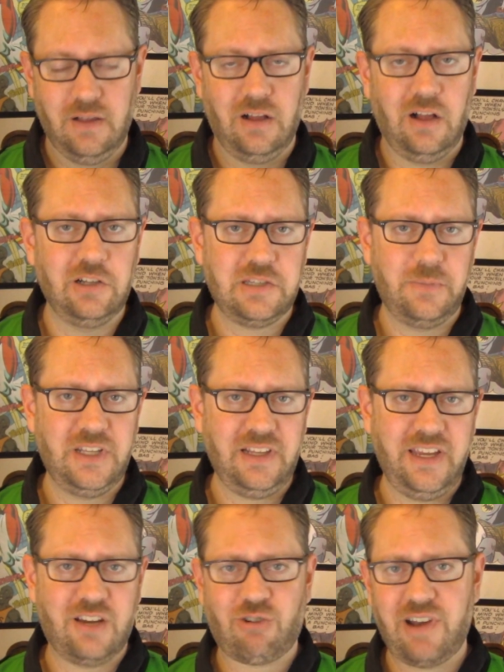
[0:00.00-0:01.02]

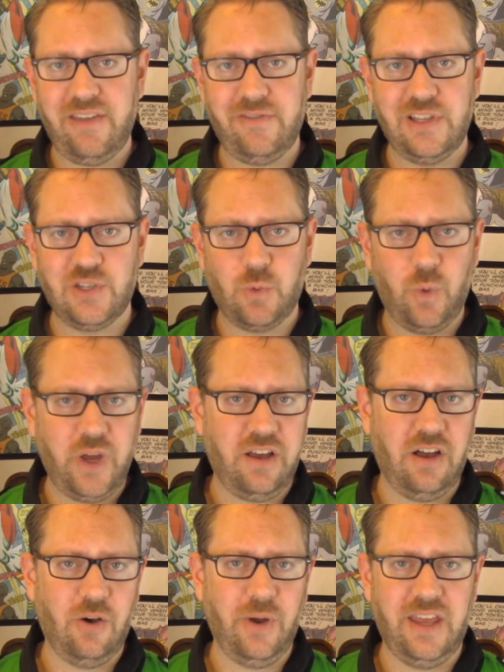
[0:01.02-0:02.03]
Ultimately, Kraven's
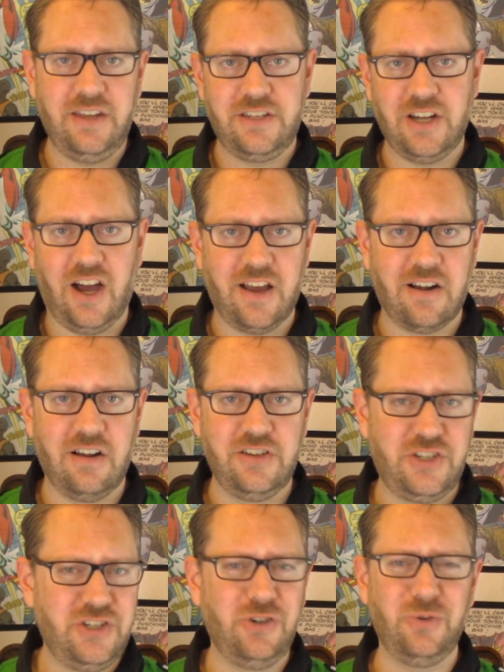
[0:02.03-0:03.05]
widow and daughter
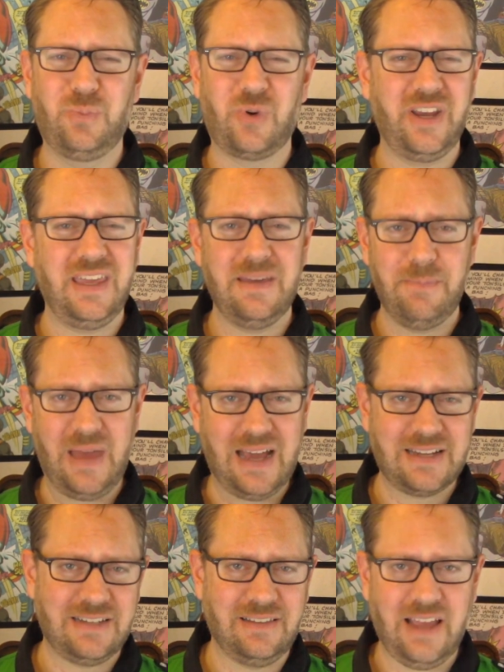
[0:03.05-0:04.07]
do bring him
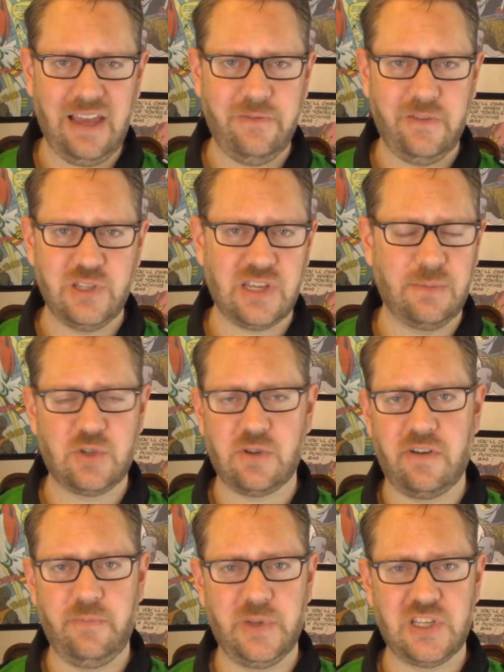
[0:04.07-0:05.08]
back to life in some
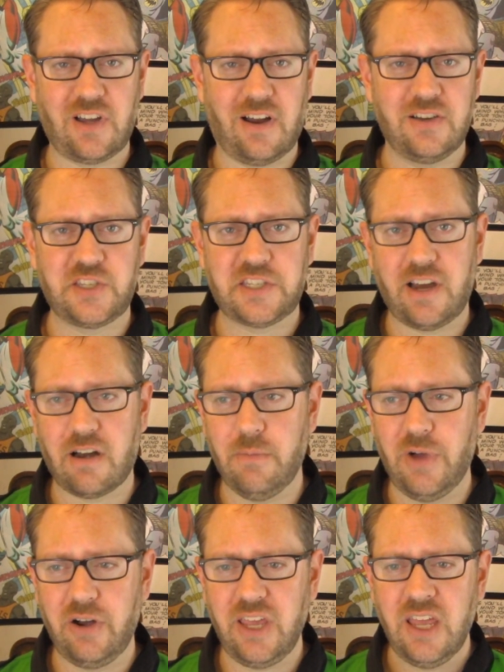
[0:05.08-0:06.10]
sort of bizarre
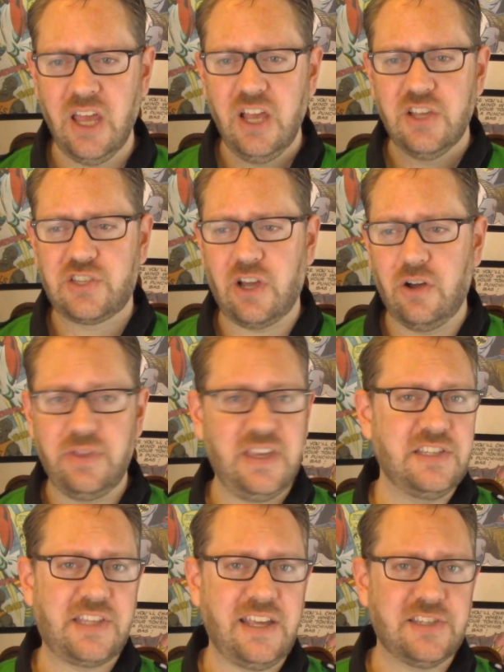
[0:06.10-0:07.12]
ceremony, so
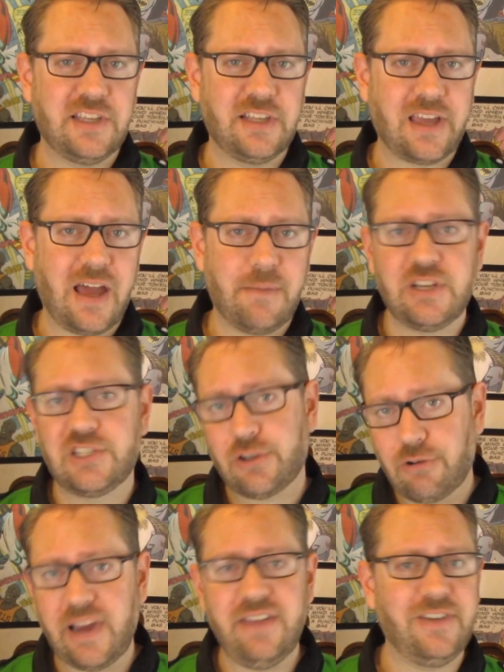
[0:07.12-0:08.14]
these days in the comics,
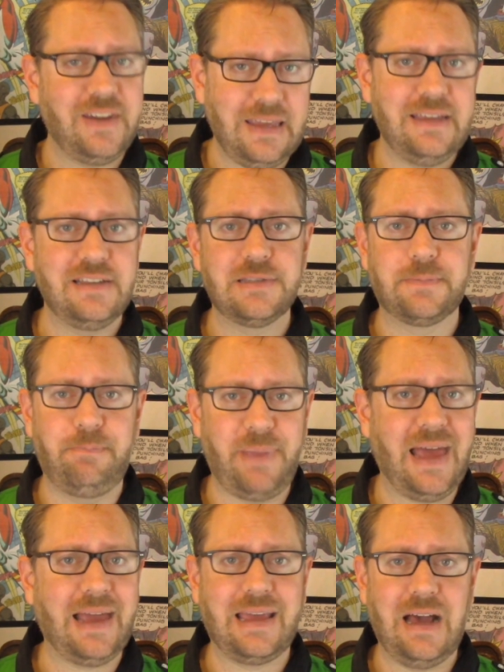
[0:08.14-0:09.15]
Kraven is
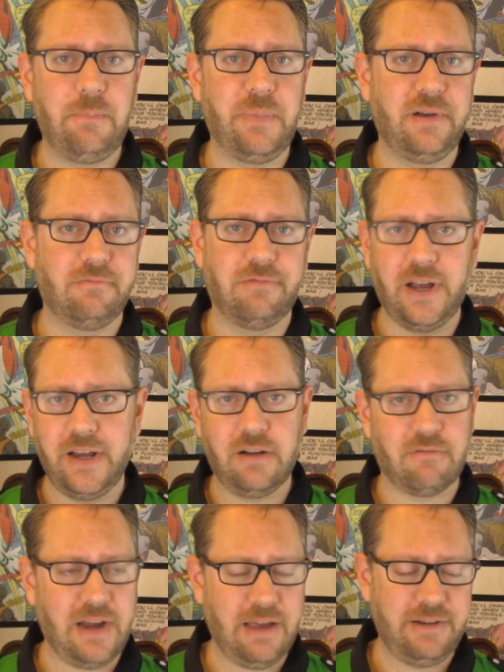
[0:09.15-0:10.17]
back up and running
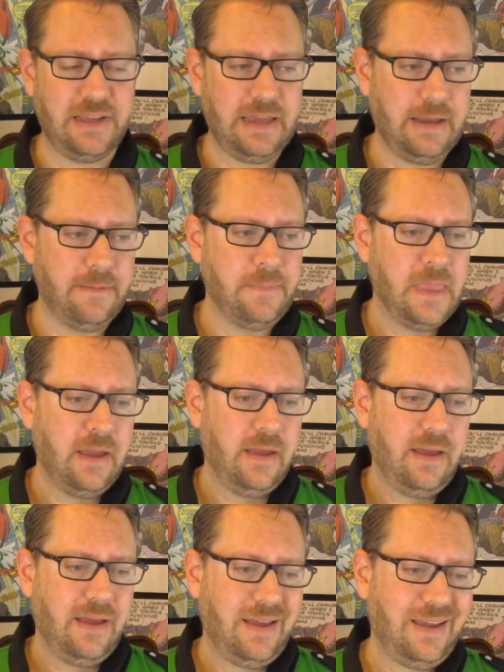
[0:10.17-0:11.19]
around again.
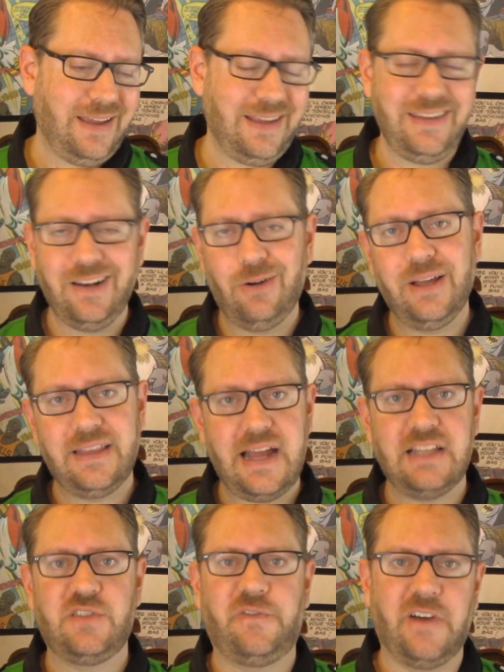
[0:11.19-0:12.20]
And you know what,
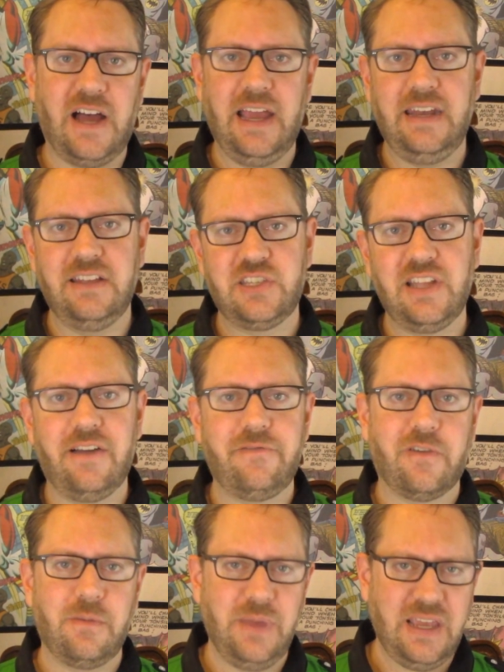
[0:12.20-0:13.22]
that's fine. It's not
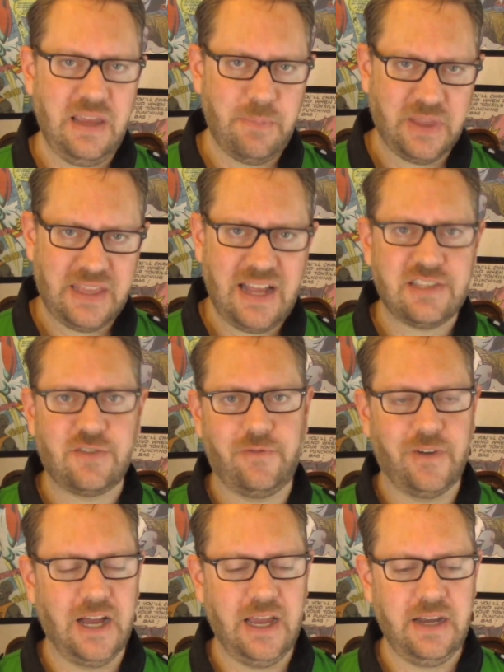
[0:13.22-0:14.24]
for me, but that's
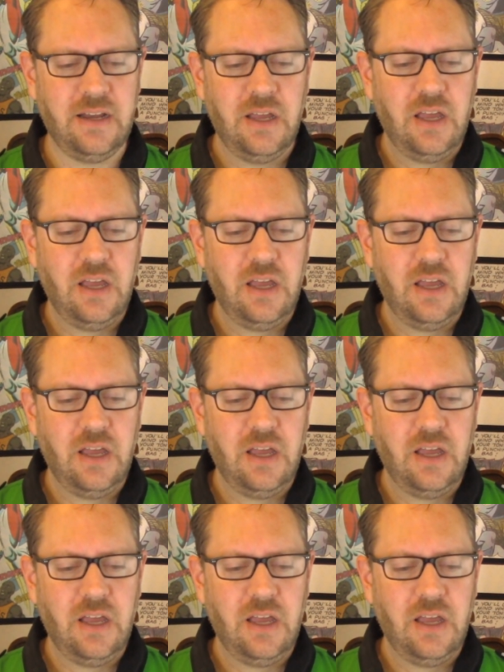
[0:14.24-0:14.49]
fine.